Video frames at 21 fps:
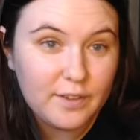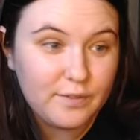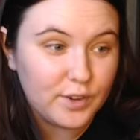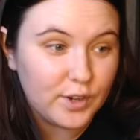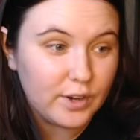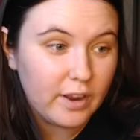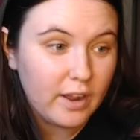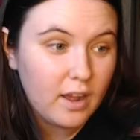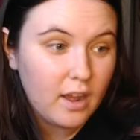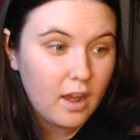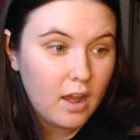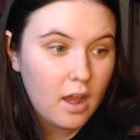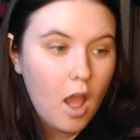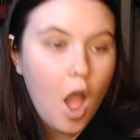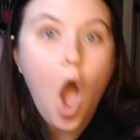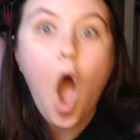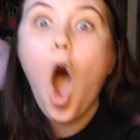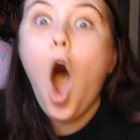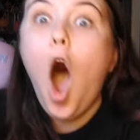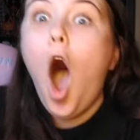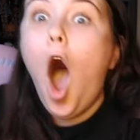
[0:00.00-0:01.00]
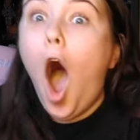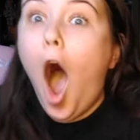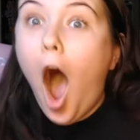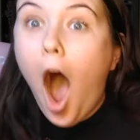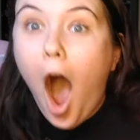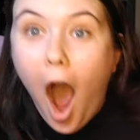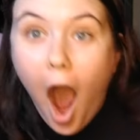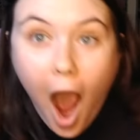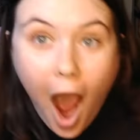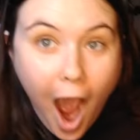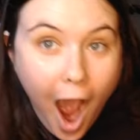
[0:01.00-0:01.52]
Connor
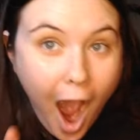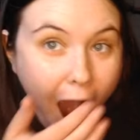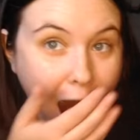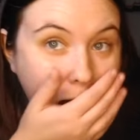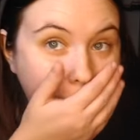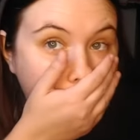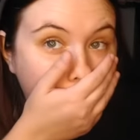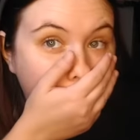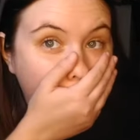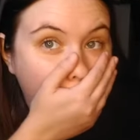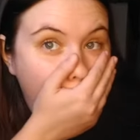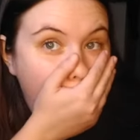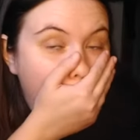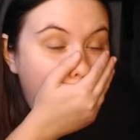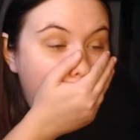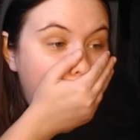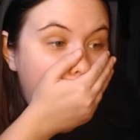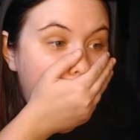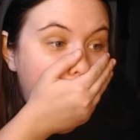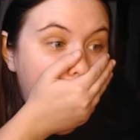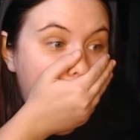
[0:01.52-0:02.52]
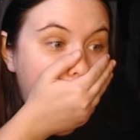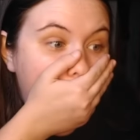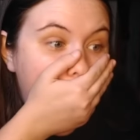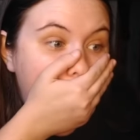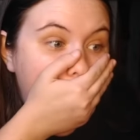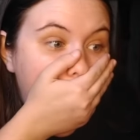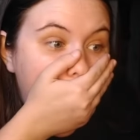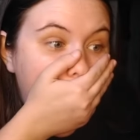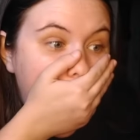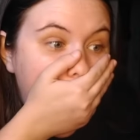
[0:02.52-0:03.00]
Masters is gay.